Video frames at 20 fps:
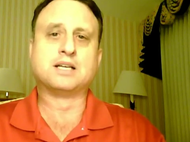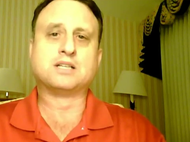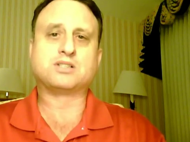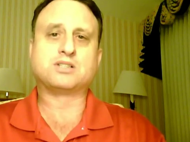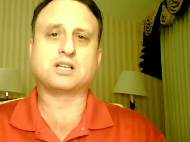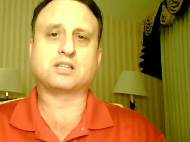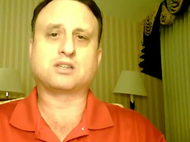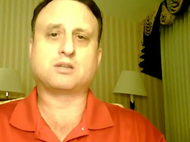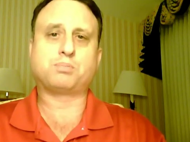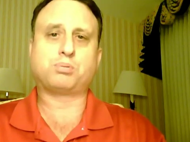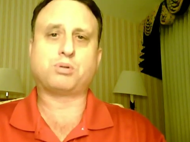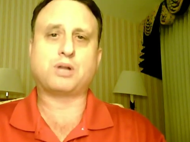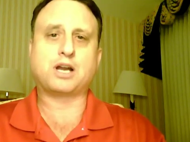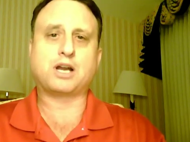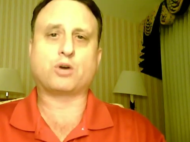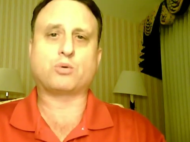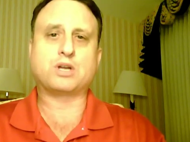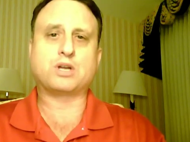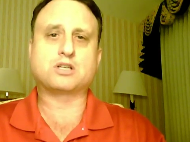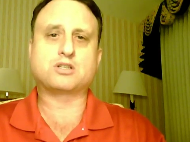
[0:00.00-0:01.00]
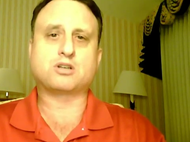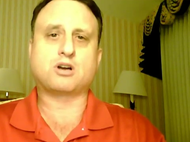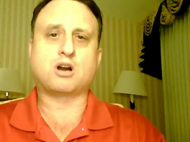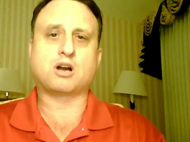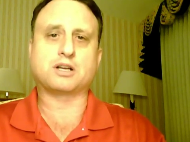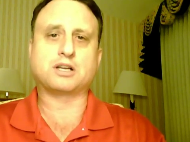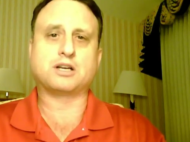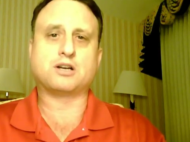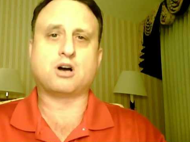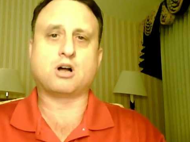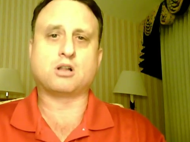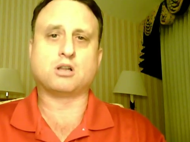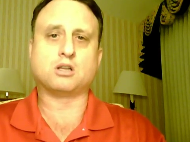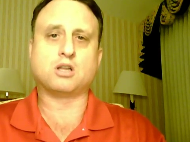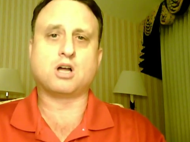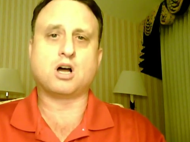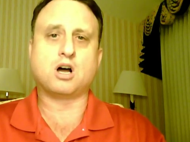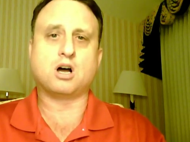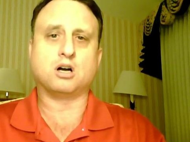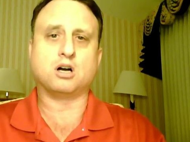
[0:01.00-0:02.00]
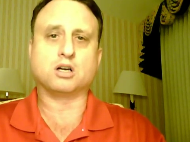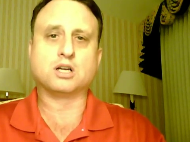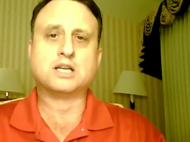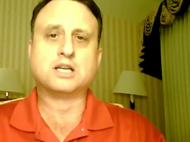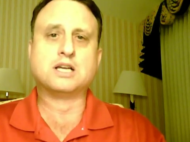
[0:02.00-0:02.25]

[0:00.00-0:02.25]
to get the player we had targeted all along.